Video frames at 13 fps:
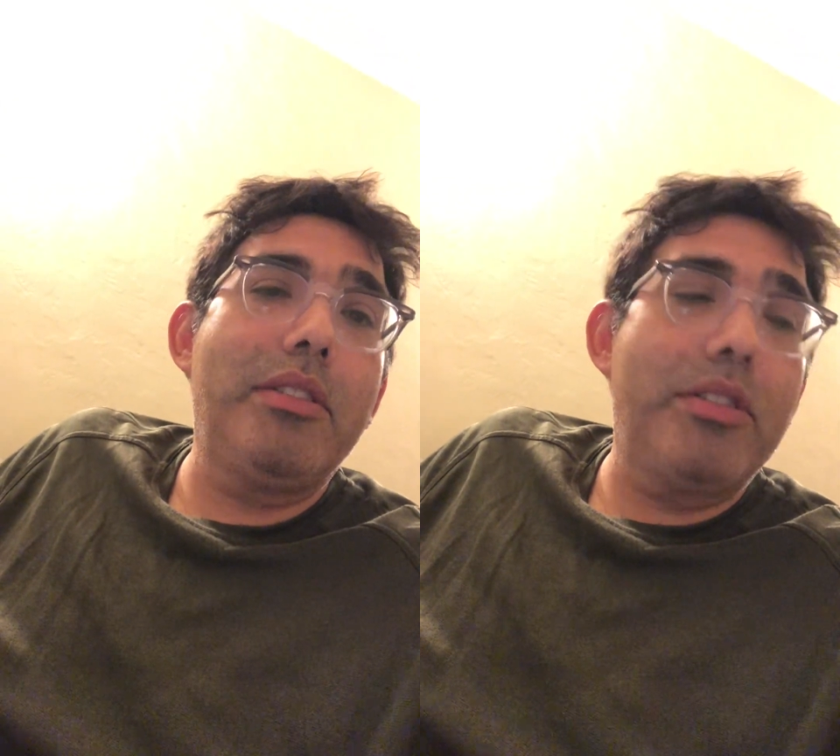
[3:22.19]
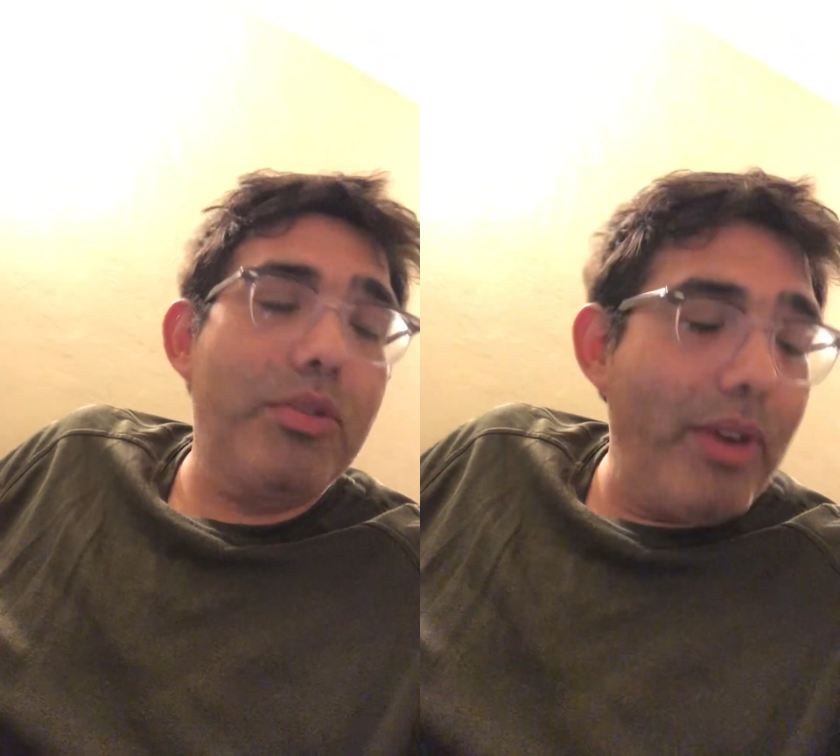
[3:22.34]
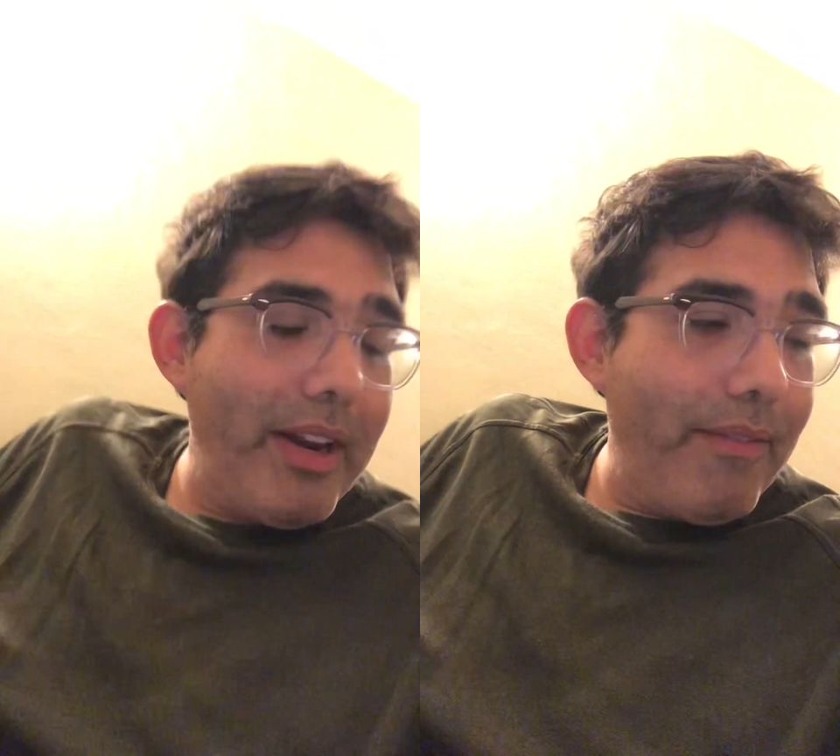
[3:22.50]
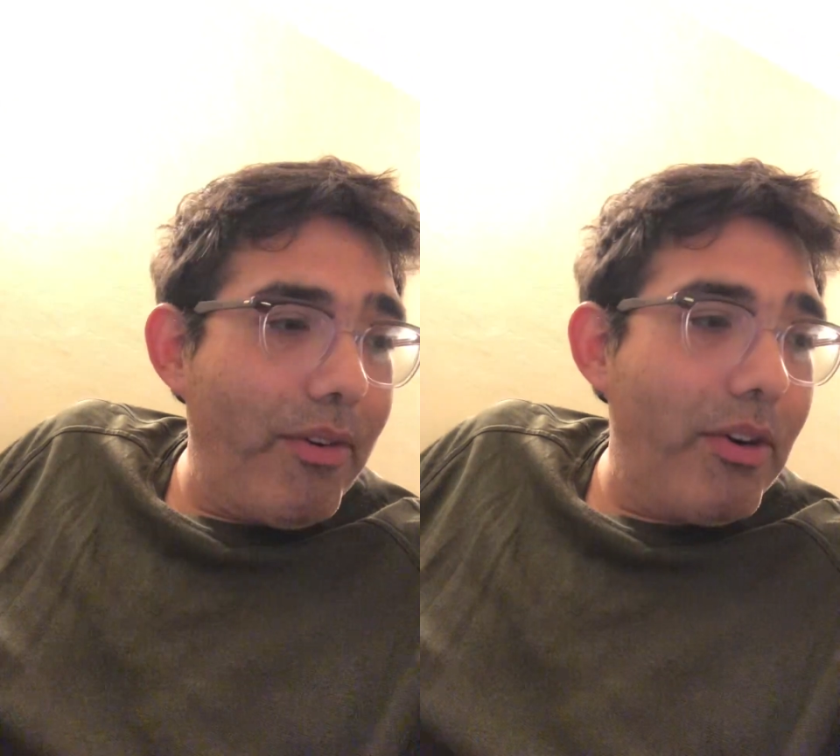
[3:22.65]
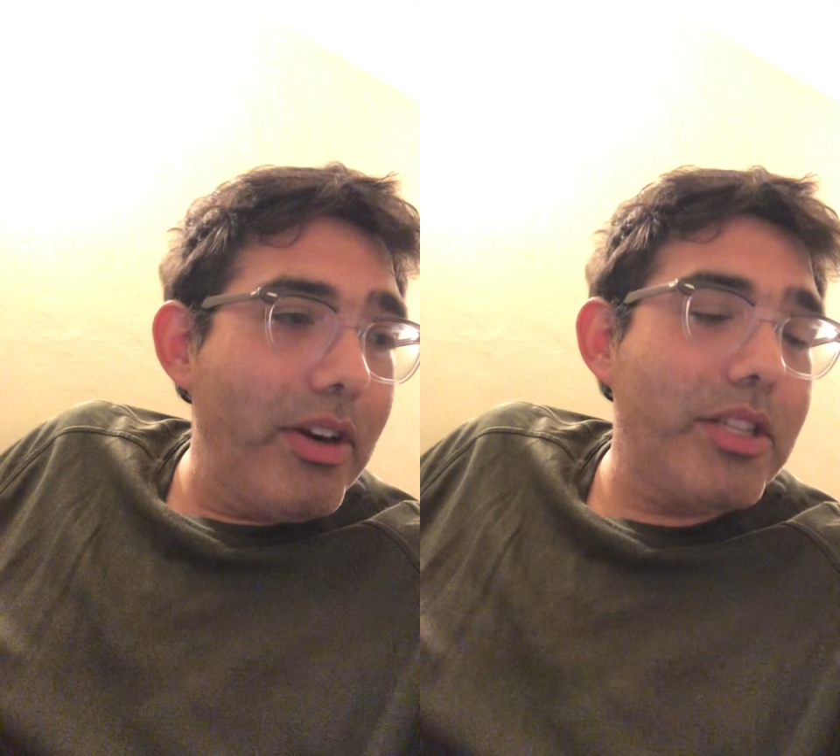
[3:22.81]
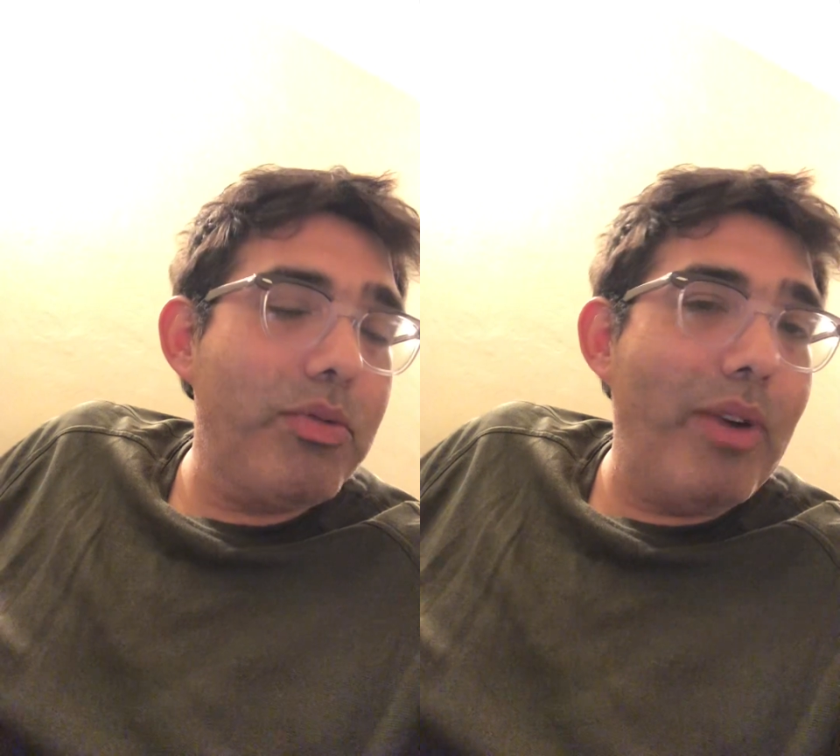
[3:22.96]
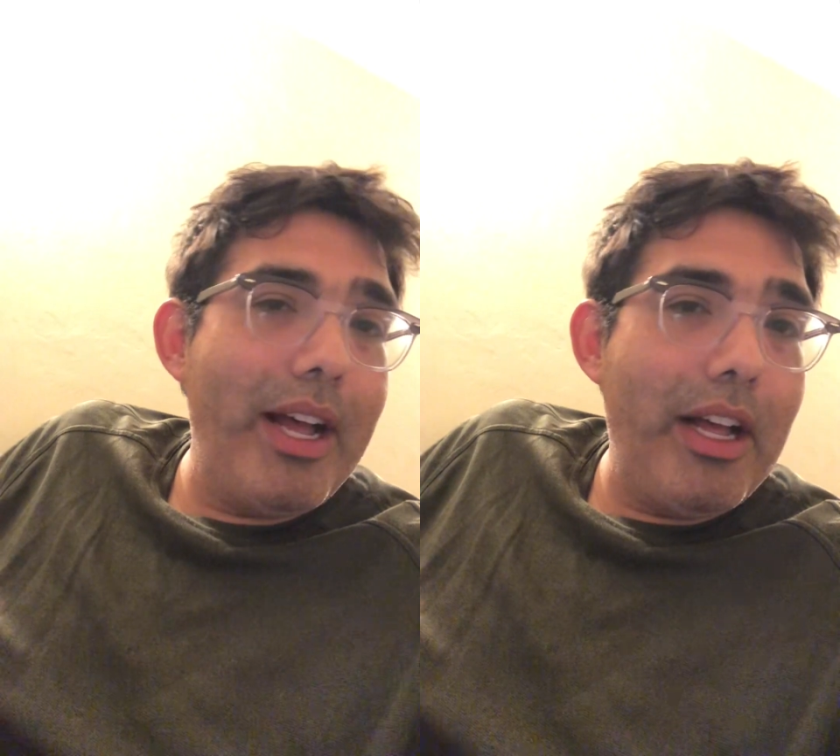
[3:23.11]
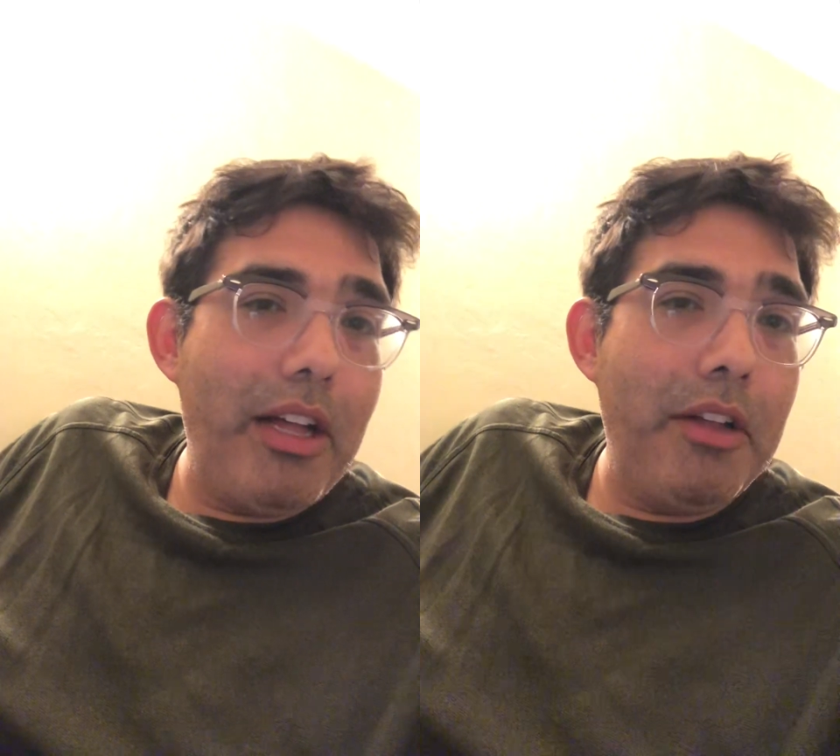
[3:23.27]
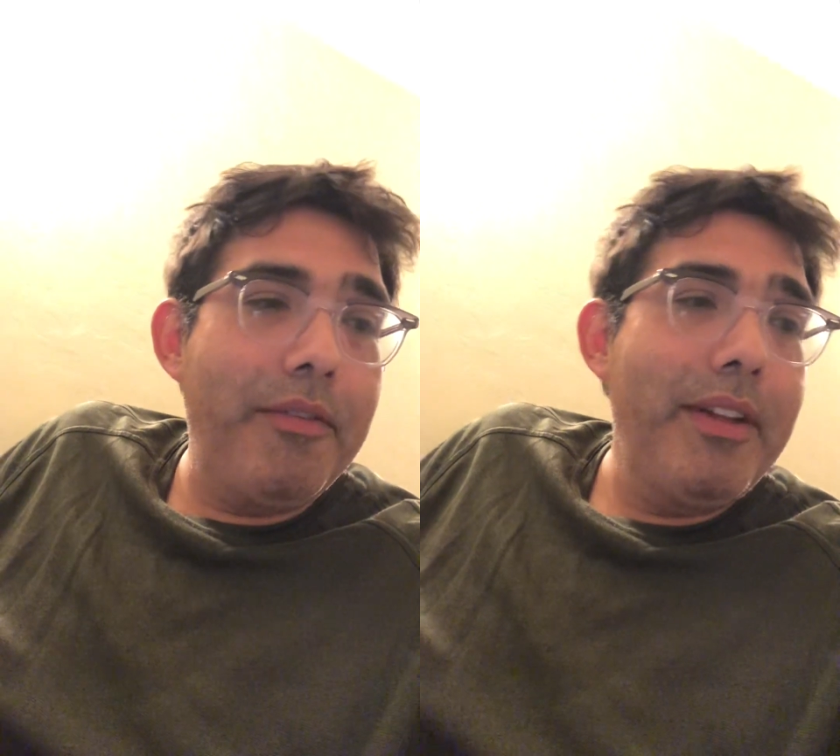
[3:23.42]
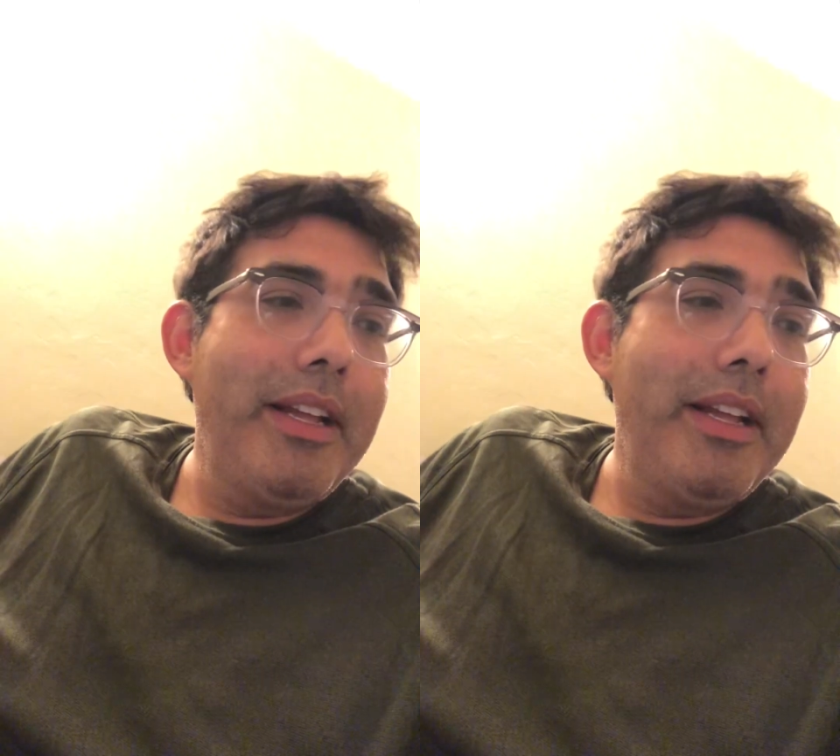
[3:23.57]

24 to 12.